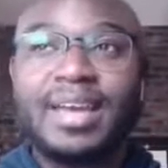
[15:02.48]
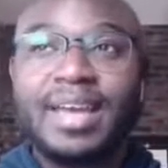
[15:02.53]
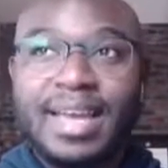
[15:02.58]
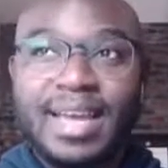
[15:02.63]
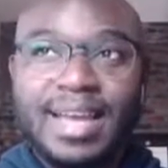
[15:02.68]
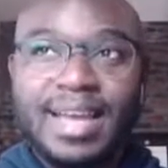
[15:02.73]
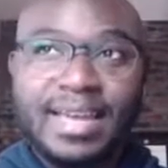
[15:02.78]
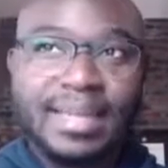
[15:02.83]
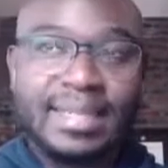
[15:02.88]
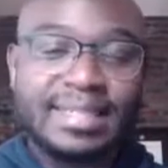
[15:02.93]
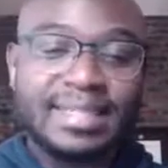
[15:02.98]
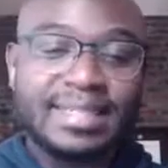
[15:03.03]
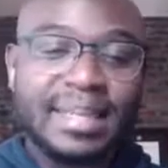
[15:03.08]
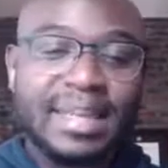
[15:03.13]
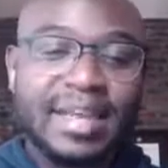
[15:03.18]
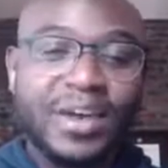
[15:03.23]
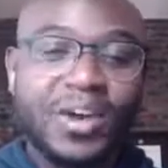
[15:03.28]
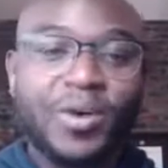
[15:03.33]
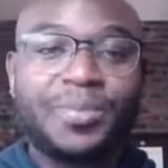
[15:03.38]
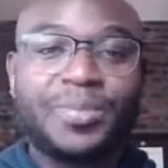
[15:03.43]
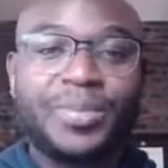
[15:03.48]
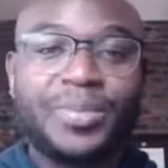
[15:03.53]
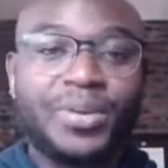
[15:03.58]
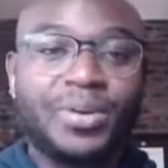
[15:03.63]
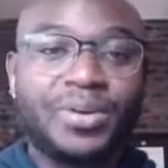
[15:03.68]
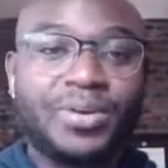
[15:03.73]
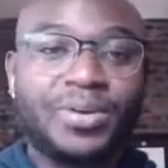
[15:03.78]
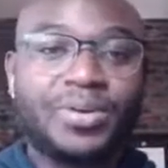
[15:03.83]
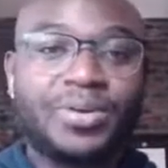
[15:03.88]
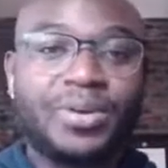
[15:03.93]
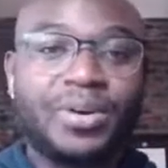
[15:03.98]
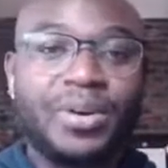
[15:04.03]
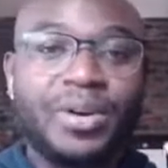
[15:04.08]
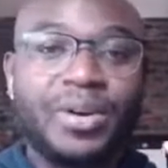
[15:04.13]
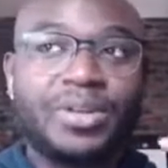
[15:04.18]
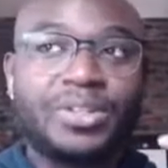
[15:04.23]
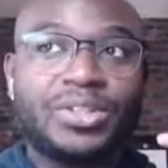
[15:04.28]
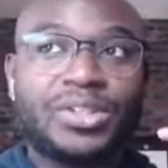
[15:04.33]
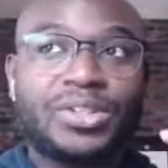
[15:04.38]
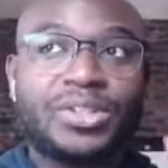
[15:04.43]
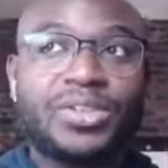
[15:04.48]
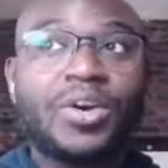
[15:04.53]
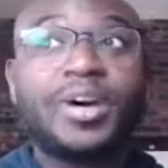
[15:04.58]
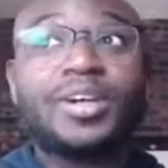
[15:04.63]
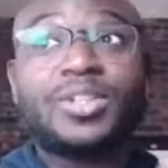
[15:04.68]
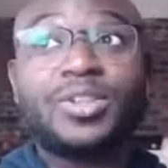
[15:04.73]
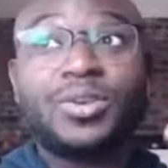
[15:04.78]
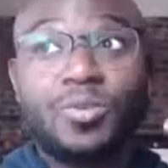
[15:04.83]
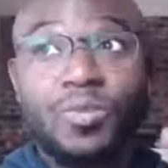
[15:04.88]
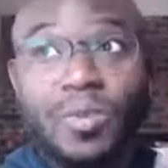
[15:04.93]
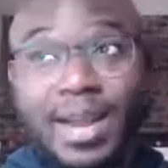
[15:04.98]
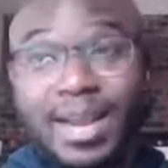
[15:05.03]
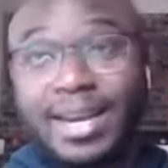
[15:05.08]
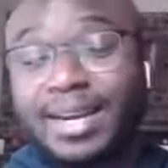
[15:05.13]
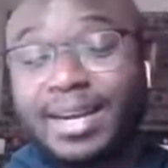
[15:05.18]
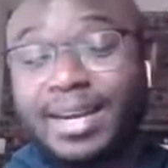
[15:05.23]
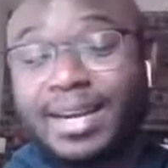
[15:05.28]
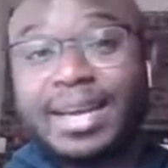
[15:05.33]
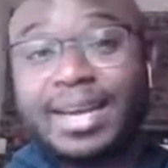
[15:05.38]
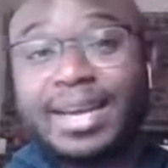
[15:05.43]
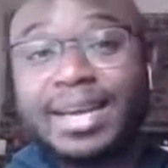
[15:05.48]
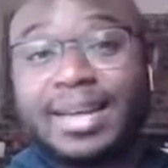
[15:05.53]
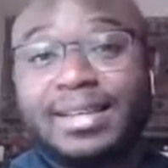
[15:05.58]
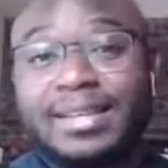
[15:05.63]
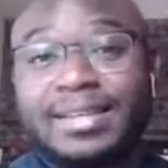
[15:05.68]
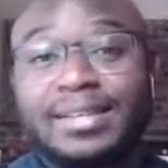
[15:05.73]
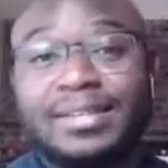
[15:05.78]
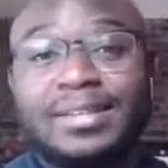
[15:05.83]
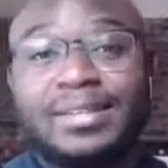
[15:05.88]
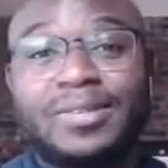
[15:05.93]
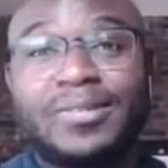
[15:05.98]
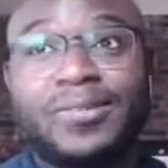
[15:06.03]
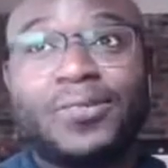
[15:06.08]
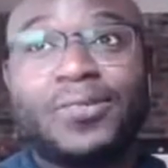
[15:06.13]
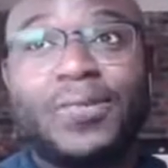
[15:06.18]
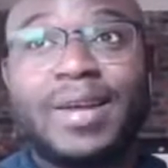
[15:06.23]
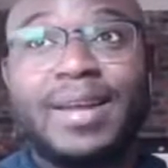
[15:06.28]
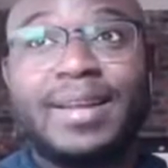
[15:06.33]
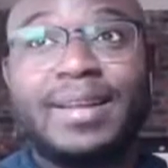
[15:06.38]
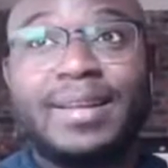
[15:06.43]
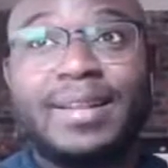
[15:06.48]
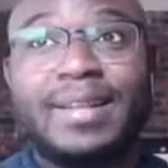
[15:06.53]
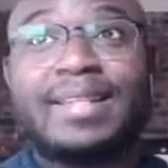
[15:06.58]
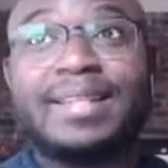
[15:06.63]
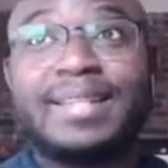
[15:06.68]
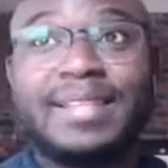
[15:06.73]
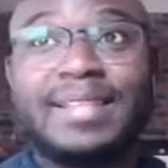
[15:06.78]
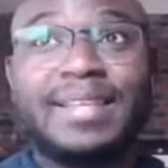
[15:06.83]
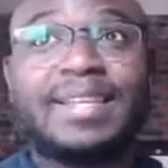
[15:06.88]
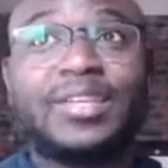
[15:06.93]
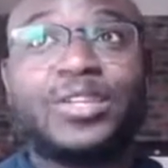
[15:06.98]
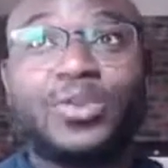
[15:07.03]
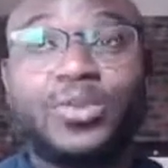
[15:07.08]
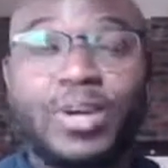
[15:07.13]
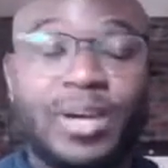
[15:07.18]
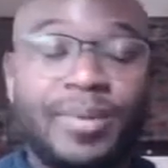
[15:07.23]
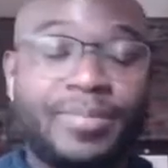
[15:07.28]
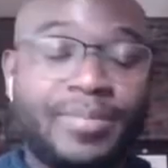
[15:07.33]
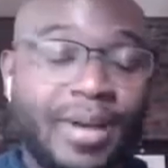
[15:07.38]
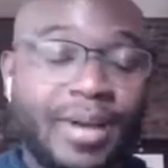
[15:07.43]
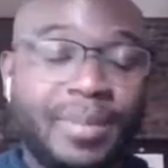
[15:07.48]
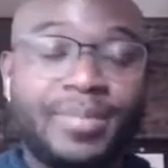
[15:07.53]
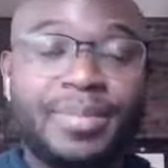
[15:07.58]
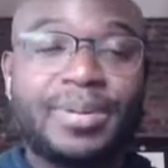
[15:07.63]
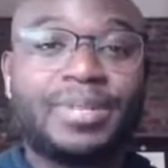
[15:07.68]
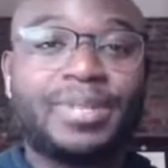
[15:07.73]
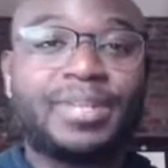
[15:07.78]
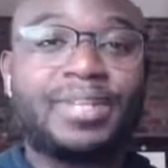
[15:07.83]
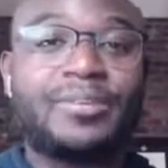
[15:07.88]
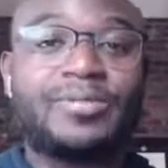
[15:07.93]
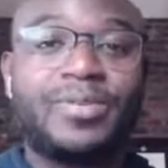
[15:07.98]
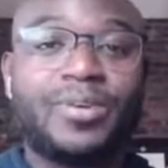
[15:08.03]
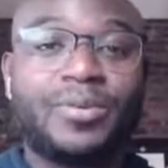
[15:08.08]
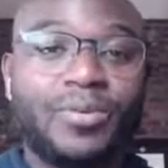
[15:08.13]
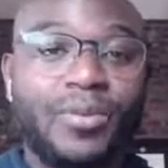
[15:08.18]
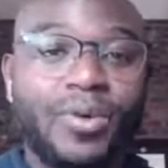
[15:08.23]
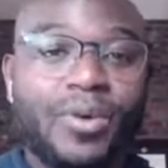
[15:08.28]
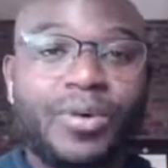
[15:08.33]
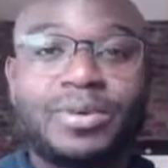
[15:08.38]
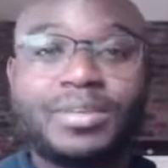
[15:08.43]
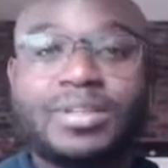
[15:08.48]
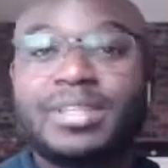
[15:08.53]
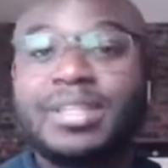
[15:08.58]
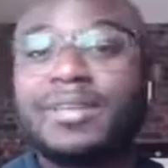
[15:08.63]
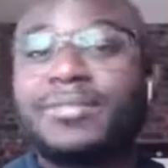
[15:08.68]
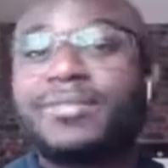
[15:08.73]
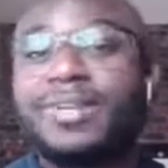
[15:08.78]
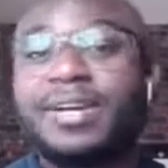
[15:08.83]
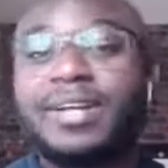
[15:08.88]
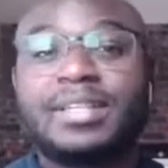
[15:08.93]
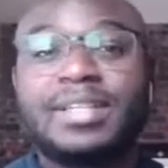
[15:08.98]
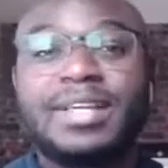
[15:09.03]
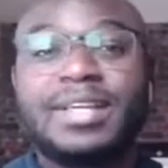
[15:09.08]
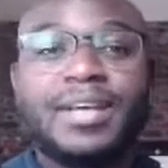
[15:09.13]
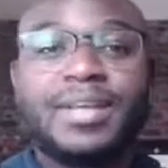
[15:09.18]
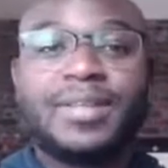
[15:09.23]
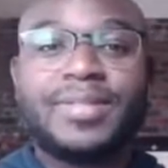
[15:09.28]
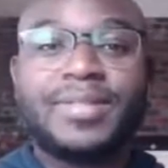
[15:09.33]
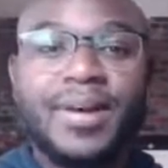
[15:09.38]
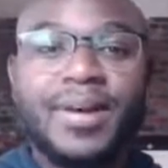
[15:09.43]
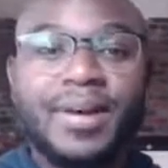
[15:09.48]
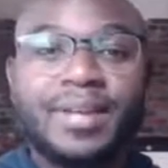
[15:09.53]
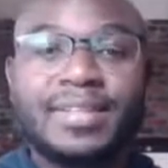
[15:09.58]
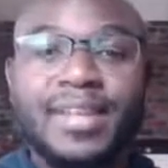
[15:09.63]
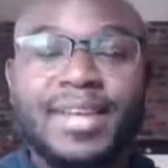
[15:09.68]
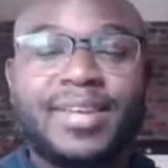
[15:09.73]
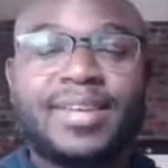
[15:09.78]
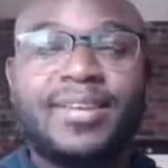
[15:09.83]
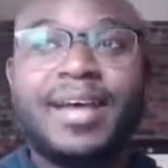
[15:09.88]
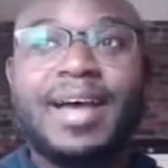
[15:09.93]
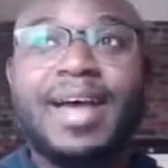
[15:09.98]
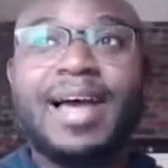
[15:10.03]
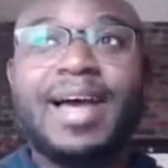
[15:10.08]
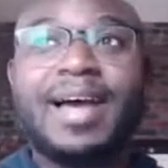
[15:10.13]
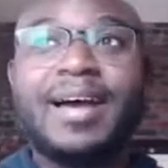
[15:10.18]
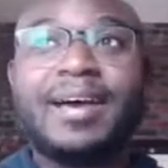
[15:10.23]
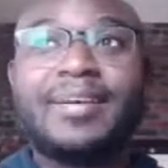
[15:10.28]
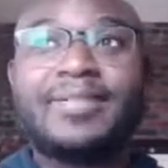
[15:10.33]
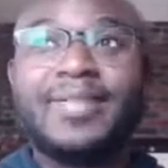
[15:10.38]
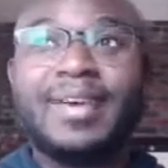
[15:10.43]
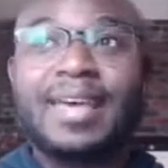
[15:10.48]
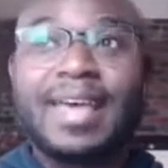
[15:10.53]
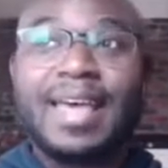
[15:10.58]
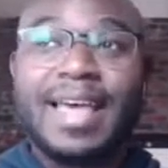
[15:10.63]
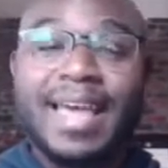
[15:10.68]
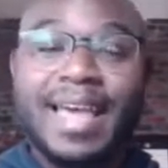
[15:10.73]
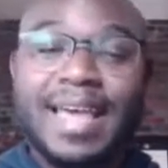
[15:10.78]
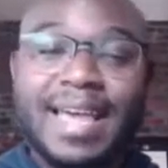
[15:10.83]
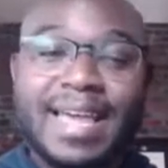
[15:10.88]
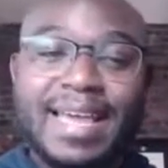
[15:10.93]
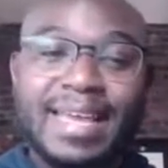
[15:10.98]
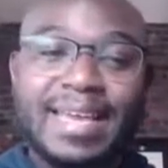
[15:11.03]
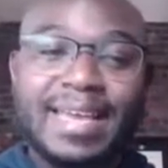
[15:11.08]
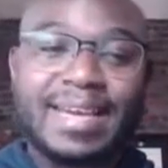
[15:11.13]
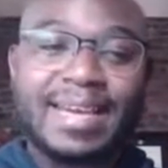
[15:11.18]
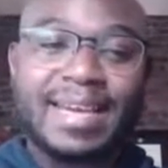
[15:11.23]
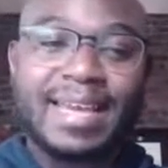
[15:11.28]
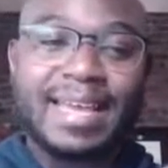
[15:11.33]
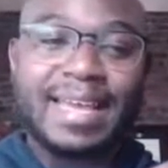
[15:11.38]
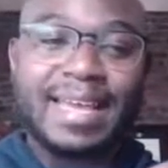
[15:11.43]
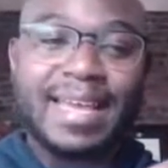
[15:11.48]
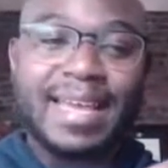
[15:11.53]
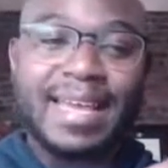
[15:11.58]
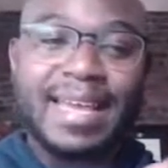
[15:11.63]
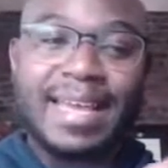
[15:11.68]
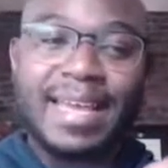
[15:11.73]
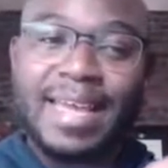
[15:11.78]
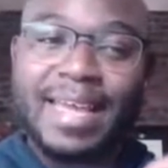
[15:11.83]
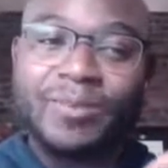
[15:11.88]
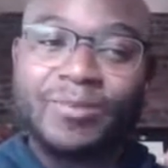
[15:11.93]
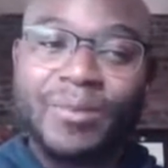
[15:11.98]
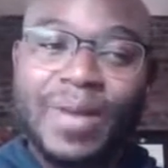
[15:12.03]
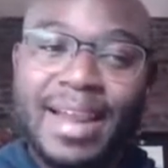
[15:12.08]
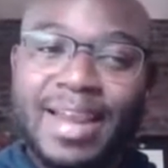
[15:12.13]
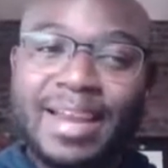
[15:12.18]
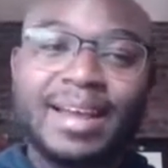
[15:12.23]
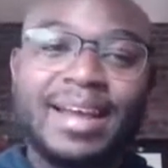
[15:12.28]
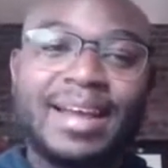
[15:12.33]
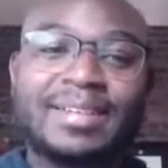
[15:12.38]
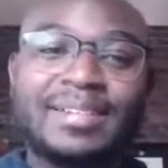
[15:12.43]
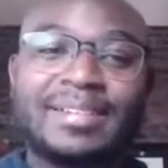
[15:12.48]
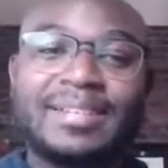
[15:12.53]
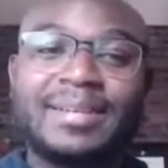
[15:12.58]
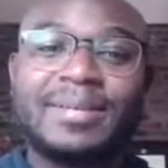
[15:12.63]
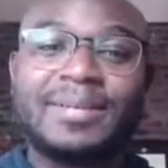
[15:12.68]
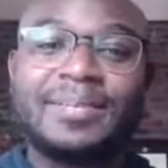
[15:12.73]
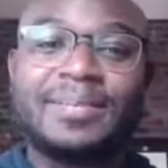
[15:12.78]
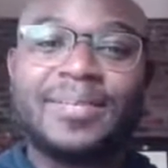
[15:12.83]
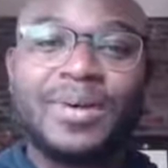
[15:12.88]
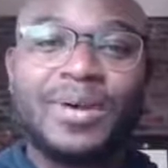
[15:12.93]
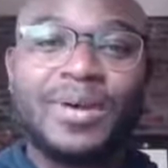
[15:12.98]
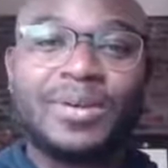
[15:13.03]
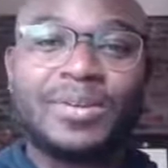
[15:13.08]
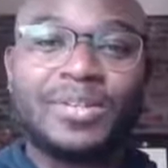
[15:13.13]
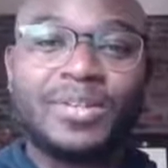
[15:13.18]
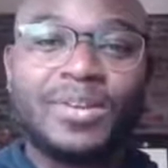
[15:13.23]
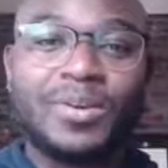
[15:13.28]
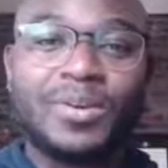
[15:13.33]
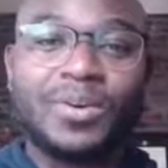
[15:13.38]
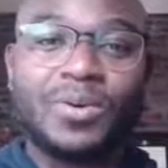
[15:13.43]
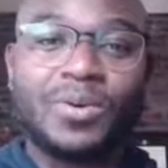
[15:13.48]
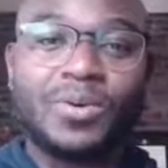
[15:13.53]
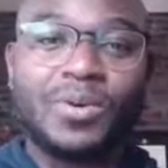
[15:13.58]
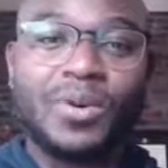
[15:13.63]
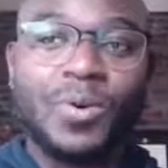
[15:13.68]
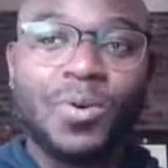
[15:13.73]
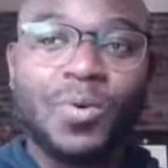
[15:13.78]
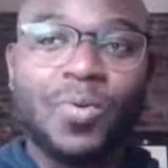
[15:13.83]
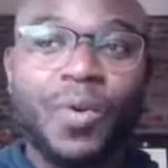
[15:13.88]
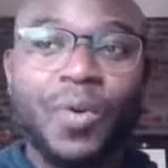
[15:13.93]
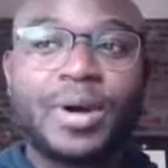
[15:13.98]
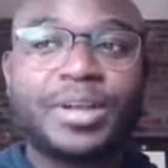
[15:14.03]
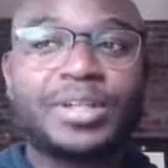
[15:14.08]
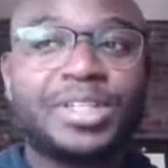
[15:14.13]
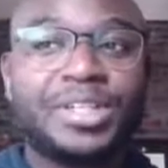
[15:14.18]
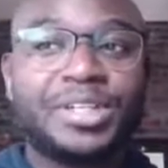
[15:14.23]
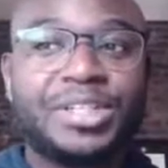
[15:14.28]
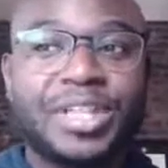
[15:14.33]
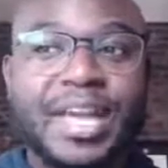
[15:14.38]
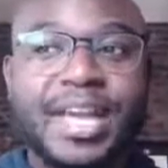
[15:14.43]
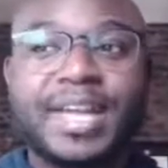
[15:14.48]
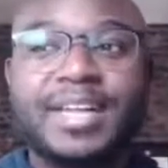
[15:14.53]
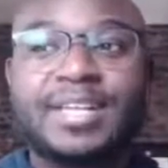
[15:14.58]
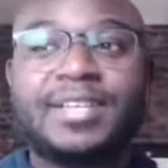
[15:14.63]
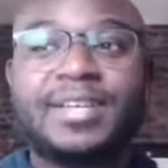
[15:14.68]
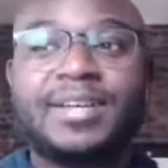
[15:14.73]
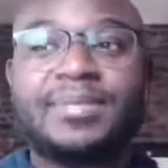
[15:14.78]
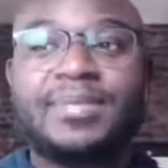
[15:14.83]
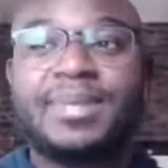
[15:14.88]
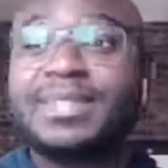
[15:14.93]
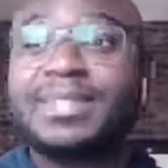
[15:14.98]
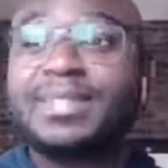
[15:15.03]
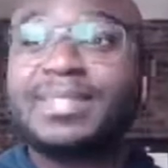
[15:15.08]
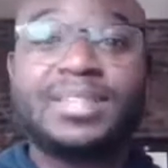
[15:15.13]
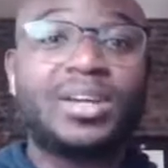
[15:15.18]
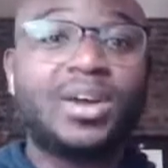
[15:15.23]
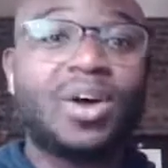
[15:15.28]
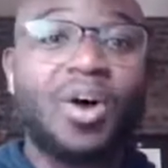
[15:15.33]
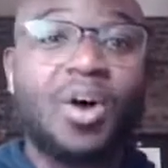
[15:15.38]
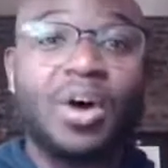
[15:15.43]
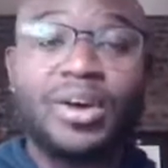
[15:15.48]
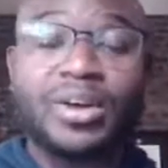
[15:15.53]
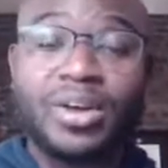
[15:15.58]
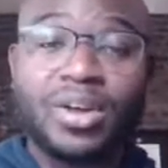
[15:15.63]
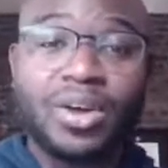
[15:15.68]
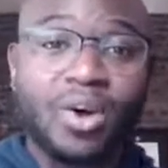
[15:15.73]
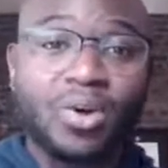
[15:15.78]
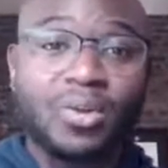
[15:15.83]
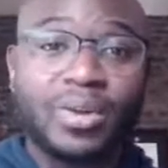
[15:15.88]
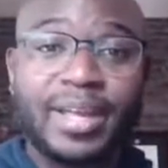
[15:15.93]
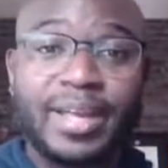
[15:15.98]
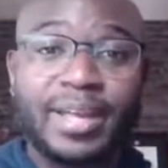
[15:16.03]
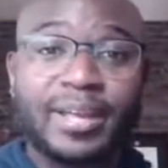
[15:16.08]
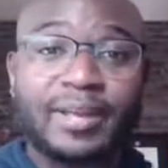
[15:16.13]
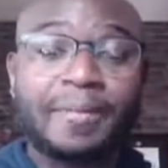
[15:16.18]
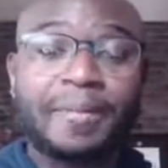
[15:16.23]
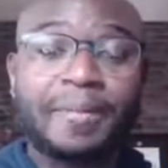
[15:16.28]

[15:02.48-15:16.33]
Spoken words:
is to help you to start to recognize when these things creep up, the different words, the different thoughts that you have, and recognize them, but also work to change them, because this is an ongoing